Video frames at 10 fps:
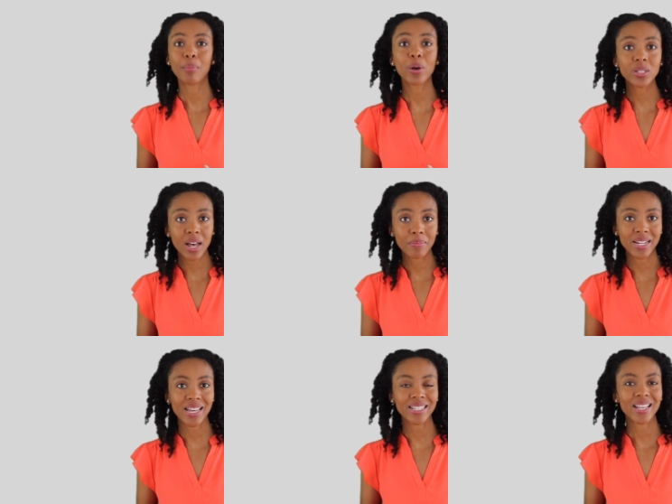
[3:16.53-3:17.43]
post
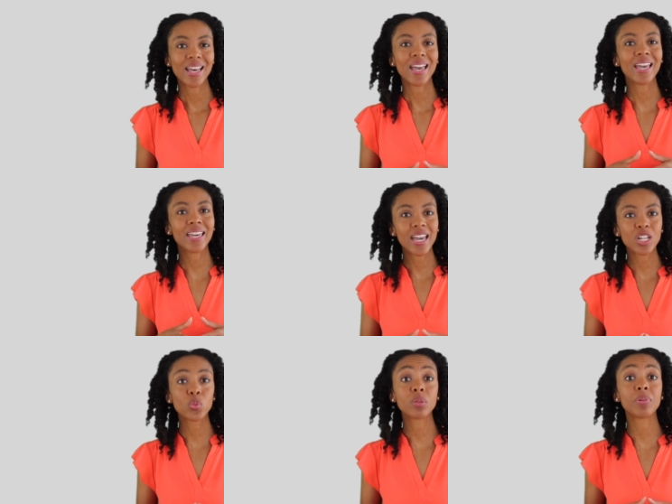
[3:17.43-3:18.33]
updates,
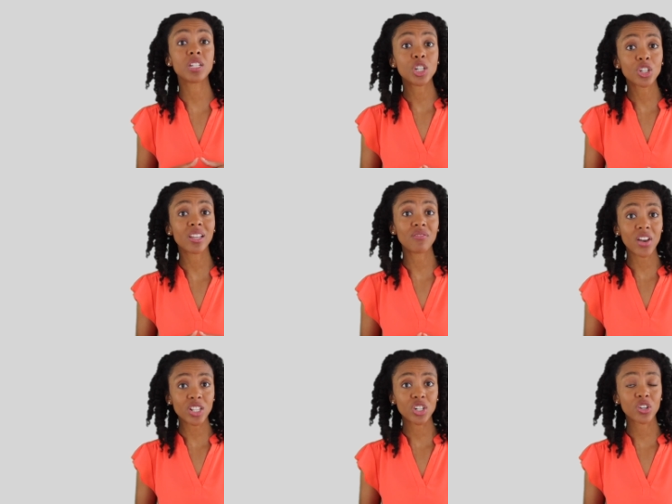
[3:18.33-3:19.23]
engage with potential
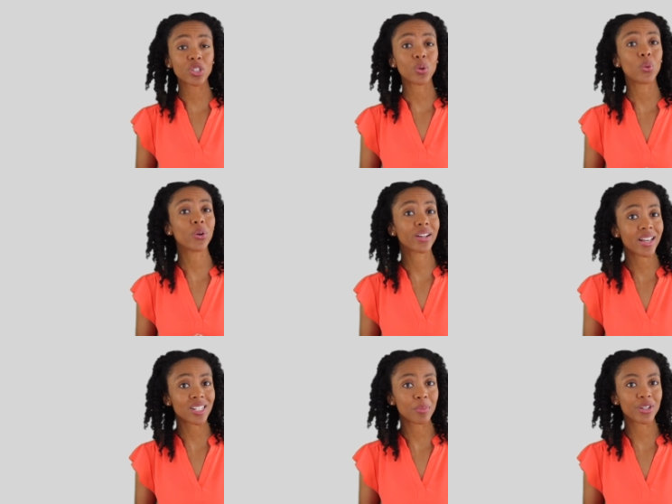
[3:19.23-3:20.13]
investors or
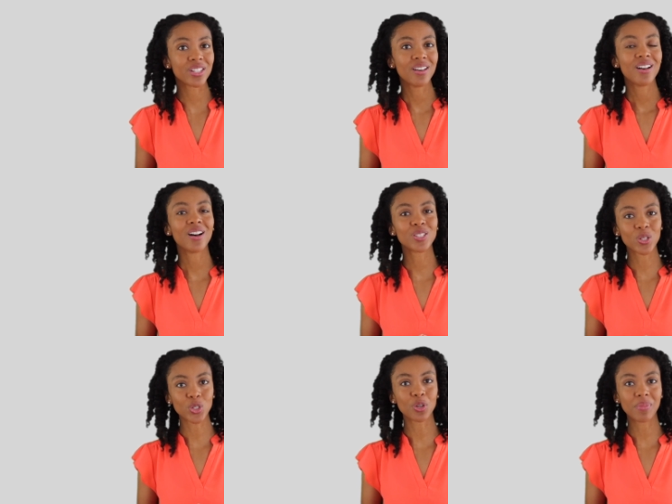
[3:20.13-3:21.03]
customers on
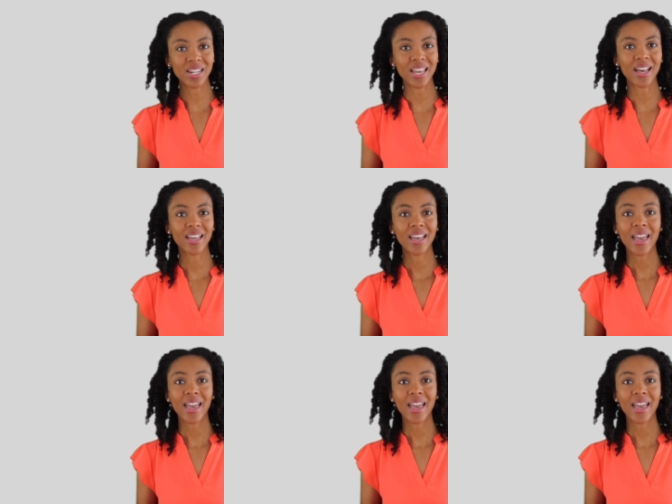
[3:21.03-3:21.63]
social media,